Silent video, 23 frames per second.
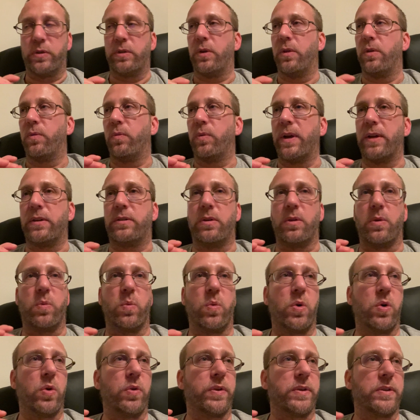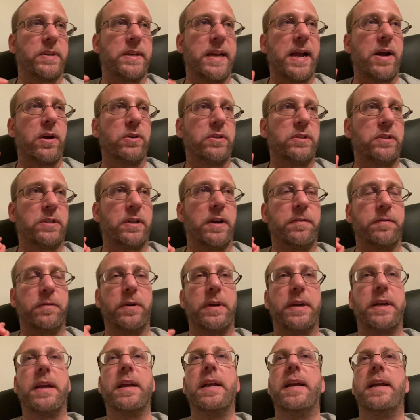So the rest of the world is now
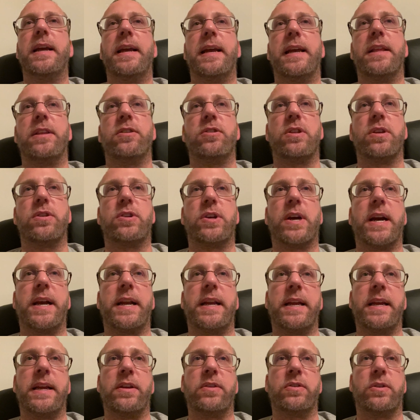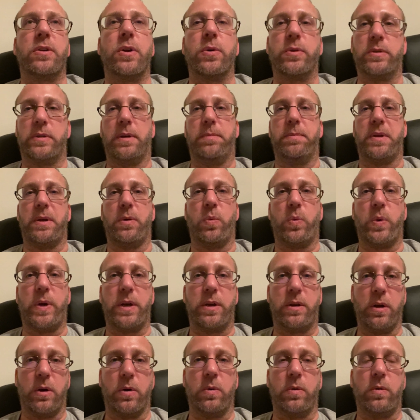suffering, and the Chinese know something we
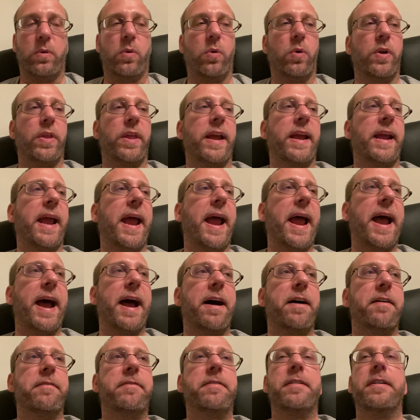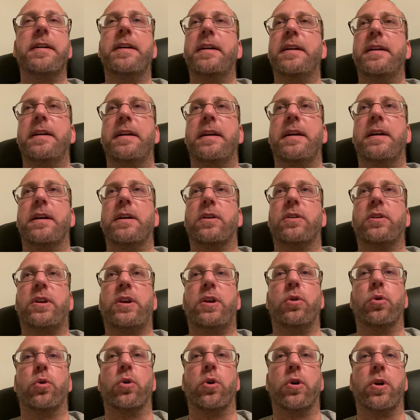don't, or they have a
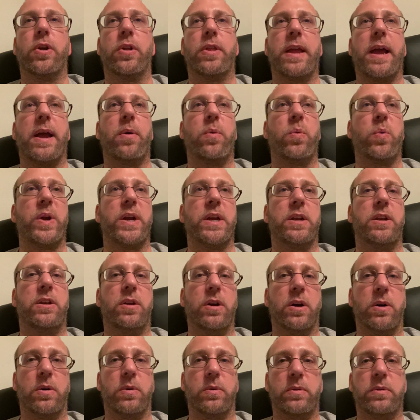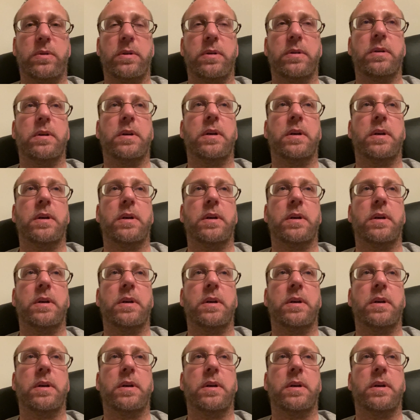cure that we don't.